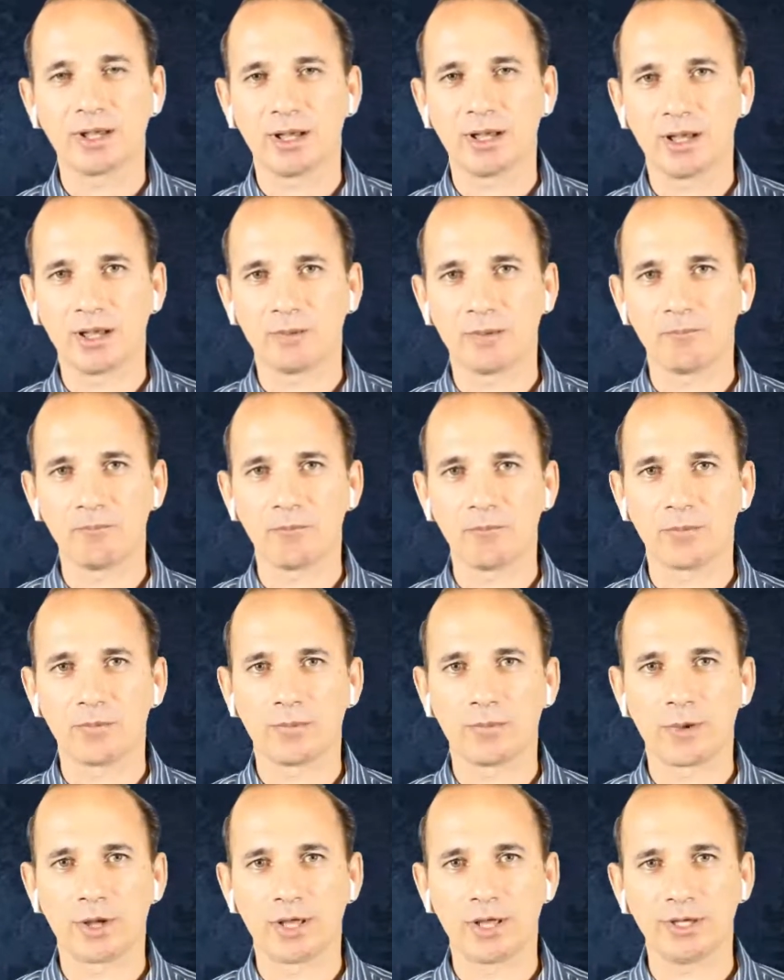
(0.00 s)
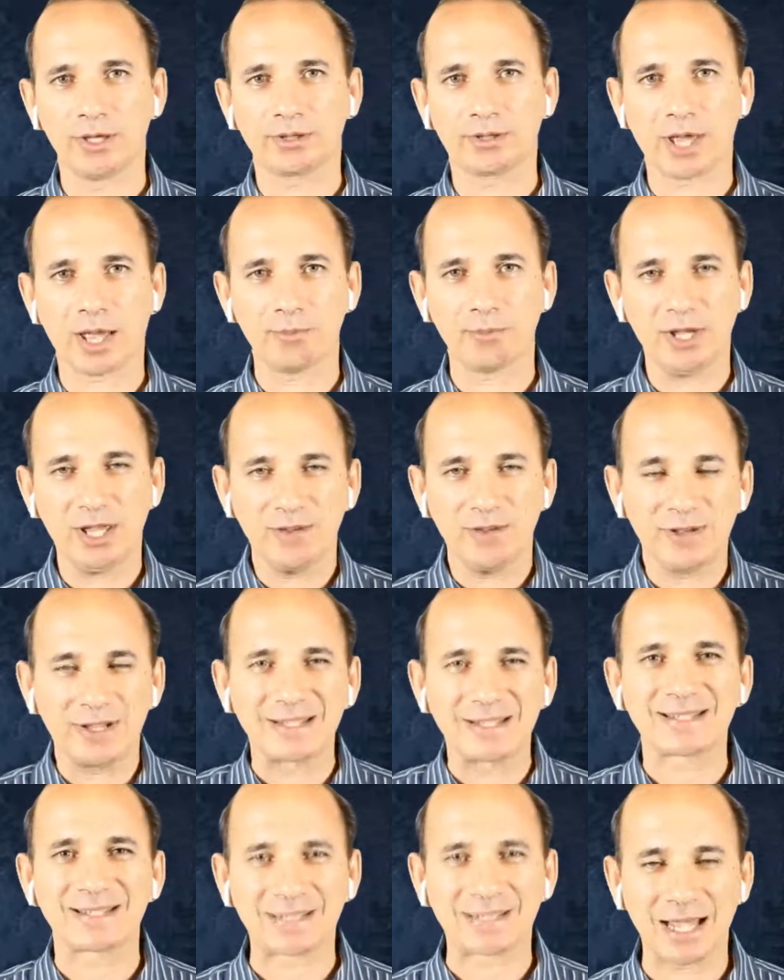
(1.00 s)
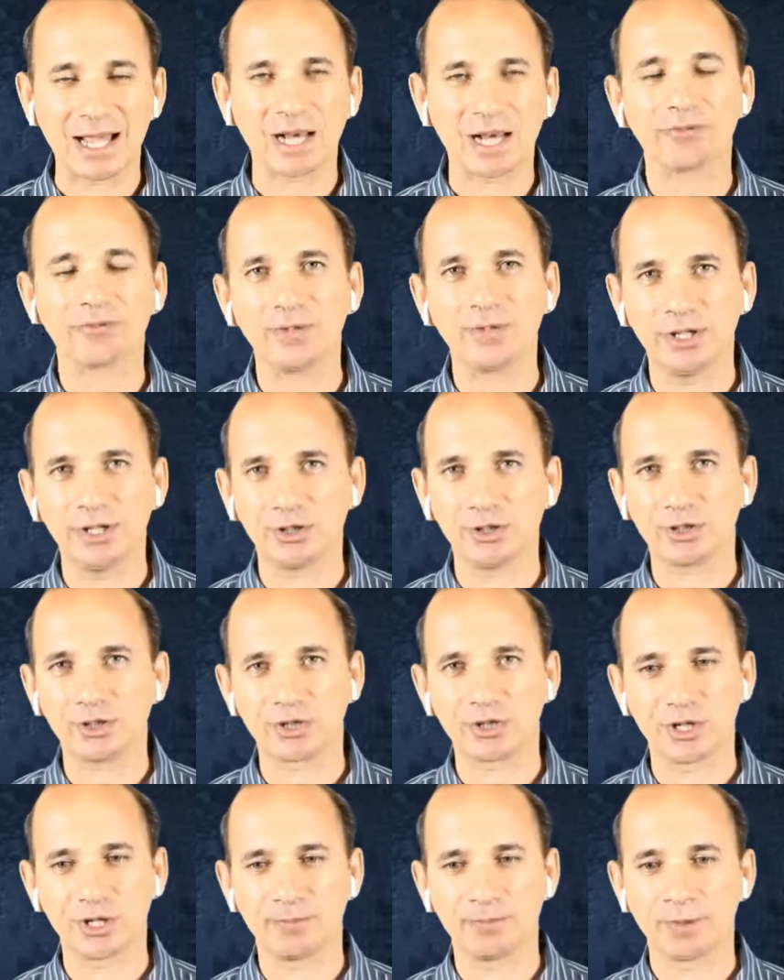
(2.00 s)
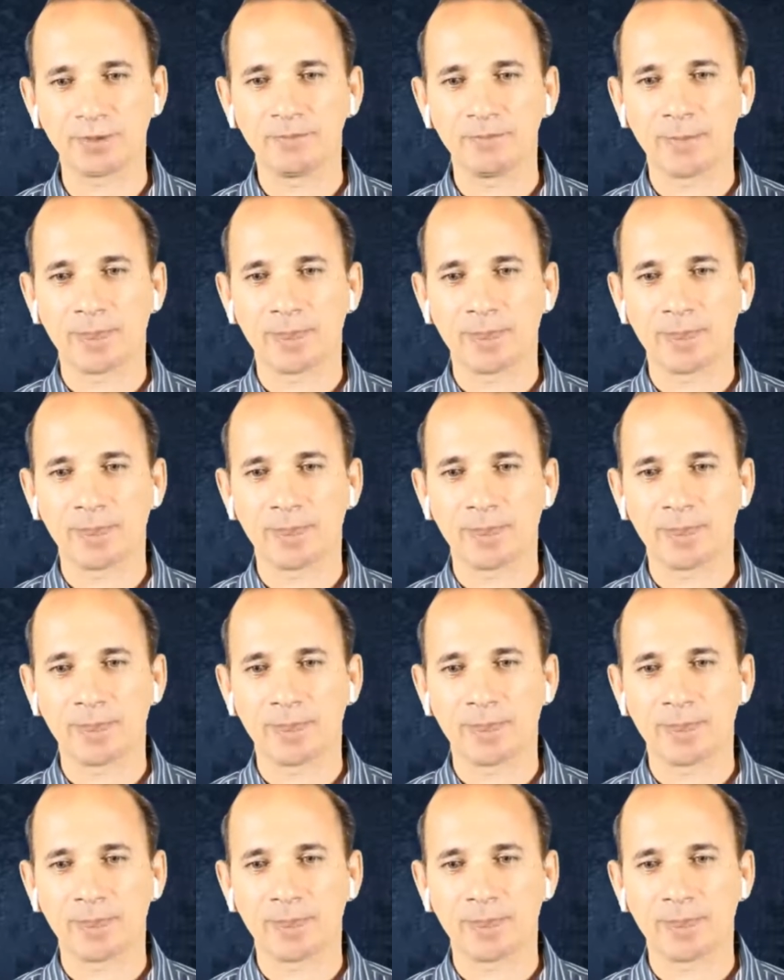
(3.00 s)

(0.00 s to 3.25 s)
It can be even self-leadership.